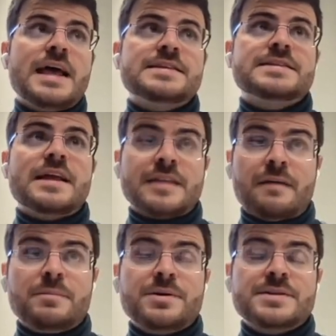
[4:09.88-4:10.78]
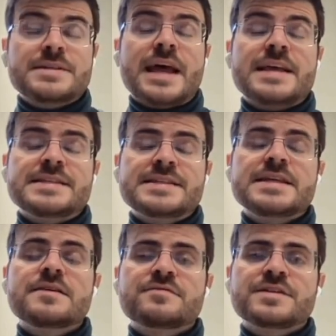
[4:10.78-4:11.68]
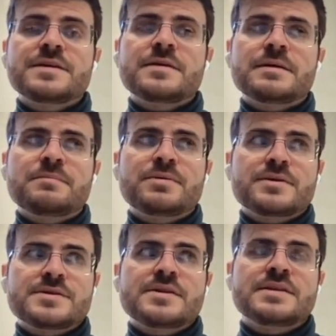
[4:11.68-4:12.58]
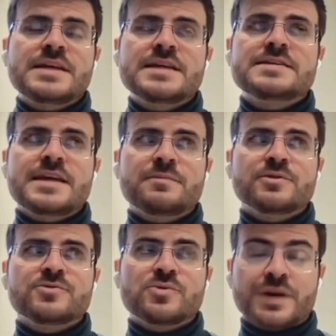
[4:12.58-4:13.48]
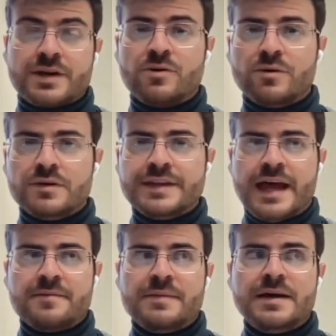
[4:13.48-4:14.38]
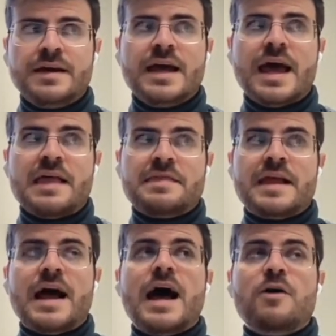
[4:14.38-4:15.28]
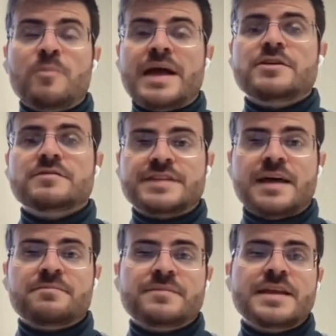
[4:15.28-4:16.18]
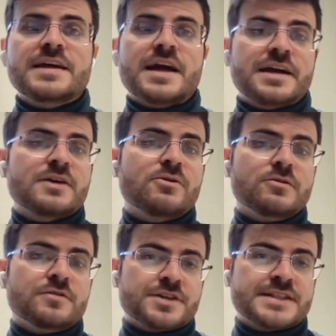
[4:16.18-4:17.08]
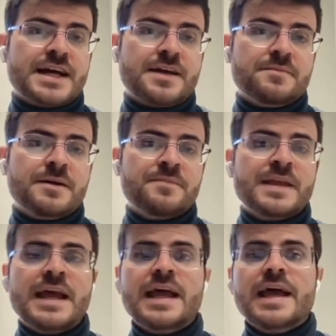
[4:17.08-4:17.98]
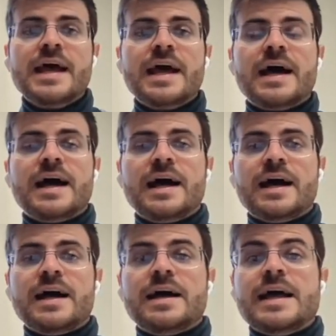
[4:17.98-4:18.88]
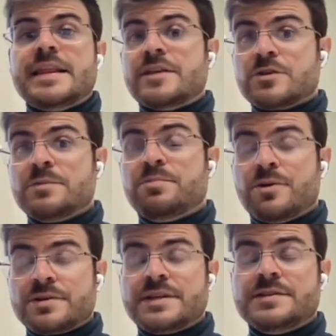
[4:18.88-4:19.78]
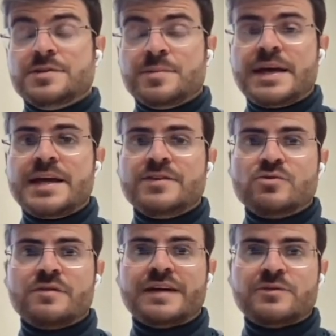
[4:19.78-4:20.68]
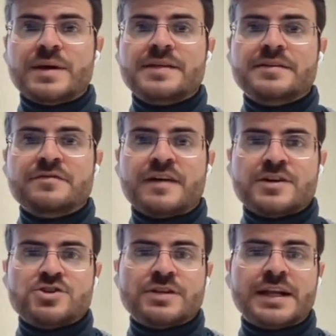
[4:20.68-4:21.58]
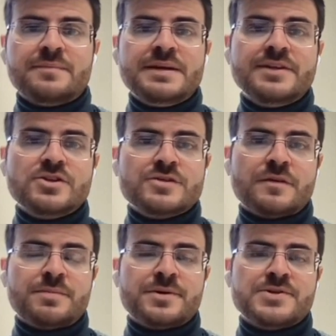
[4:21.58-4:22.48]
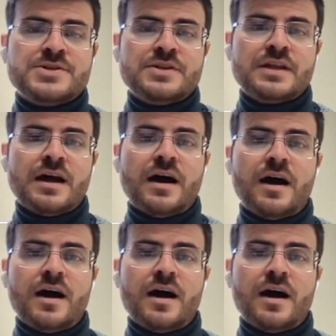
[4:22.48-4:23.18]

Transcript: and see if the person is able to recall them and how many of them they can recall over time. Another important domain to evaluate the functional abilities of a person